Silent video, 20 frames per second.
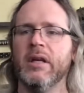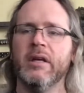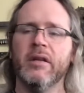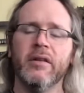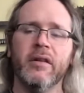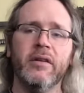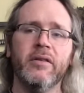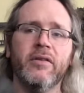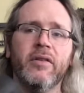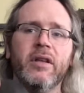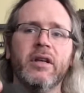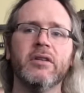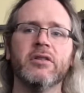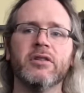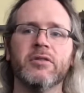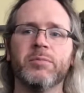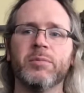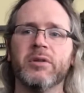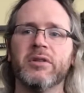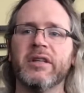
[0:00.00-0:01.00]
This thing
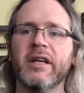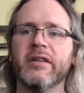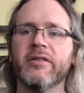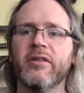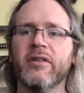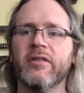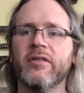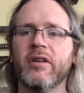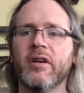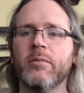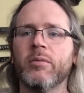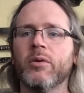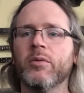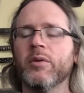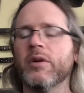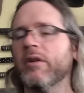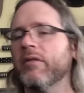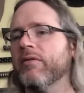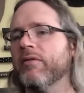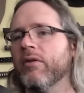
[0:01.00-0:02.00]
just protects the saber
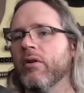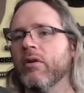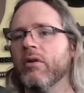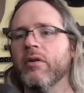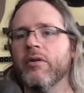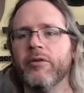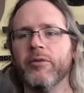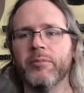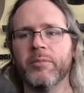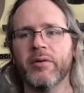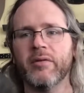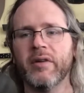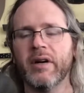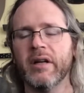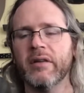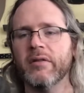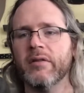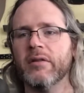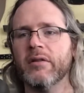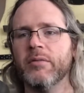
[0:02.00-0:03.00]
when it falls and
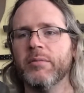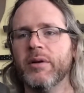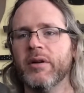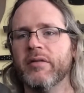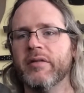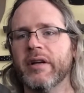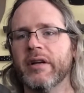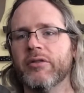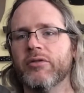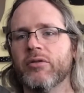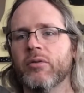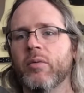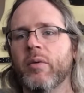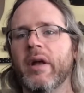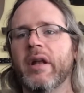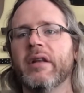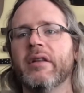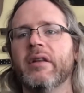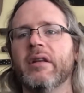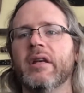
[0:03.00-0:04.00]
provides a little bit of extra
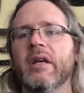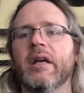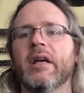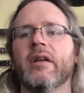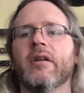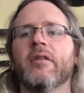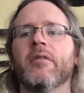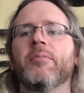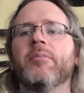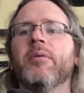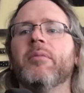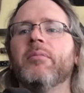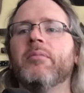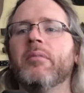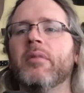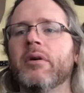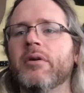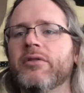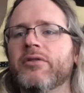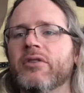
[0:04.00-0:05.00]
weight at the end. But
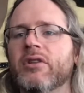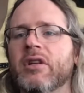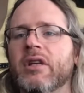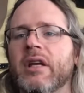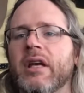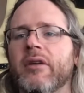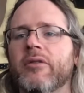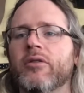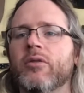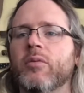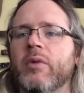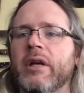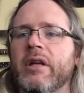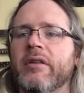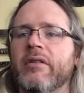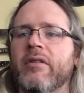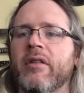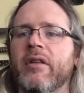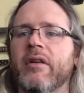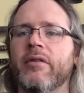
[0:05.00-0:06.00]
most of the counterweight
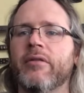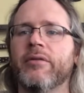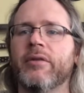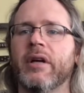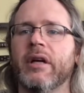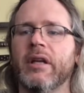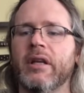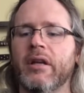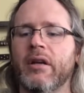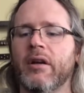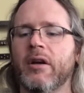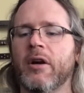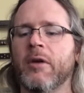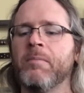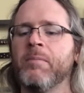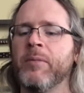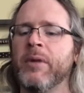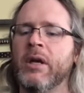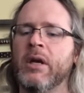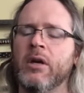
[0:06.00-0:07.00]
is this right here,
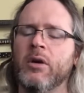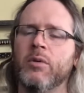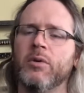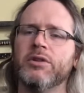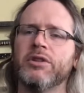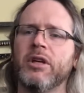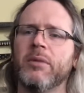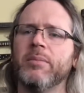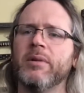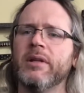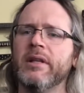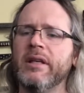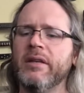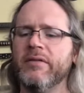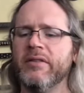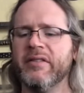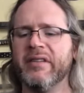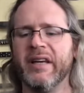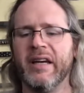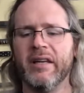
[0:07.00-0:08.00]
which I believe
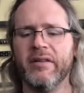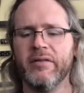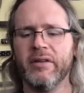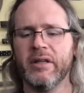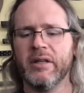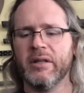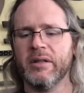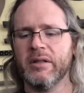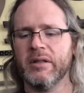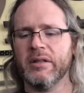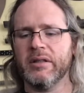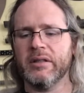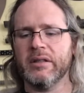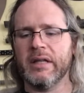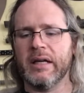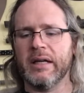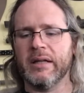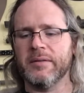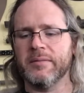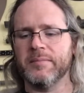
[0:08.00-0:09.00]
is kind of
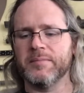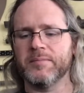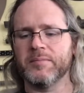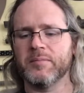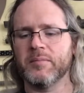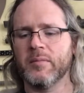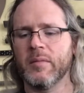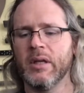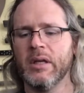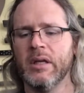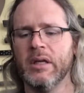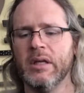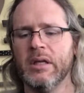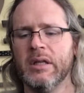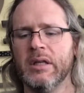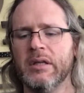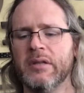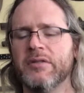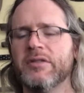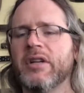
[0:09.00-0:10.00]
a
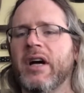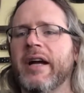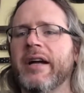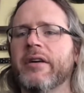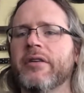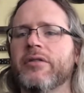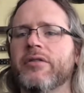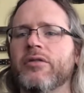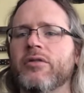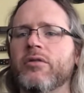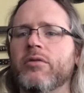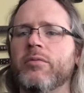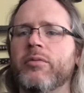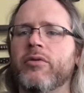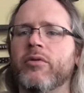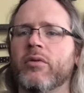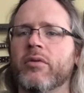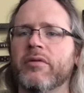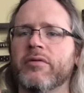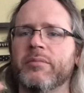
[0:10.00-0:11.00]
tire tube
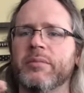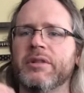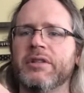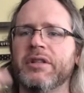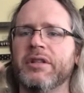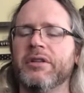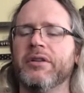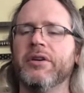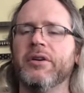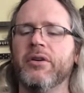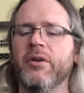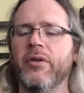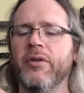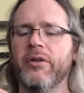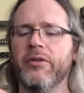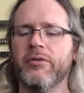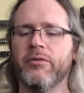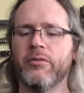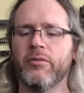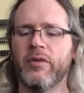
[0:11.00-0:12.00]
sort of material
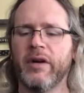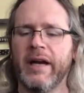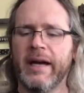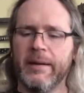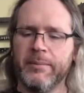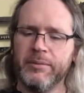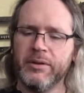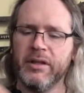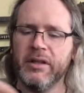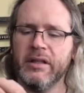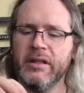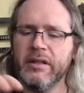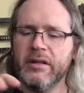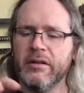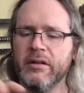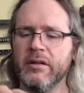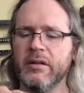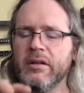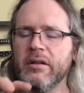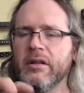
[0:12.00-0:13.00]
that's wrapped and
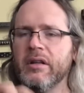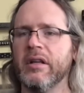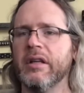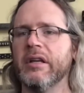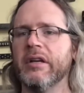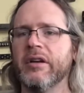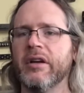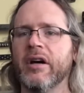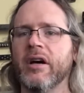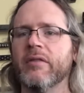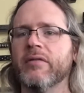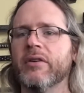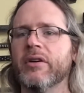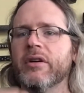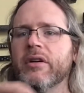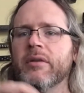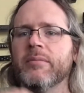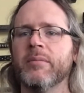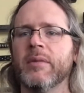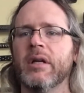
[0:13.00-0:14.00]
then
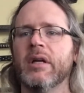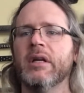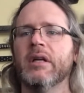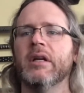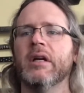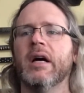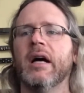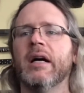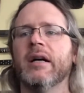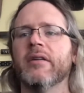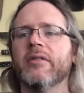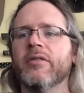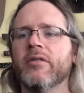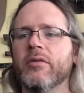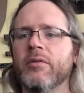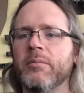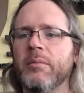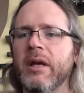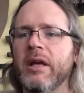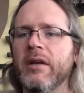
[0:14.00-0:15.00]
covered. So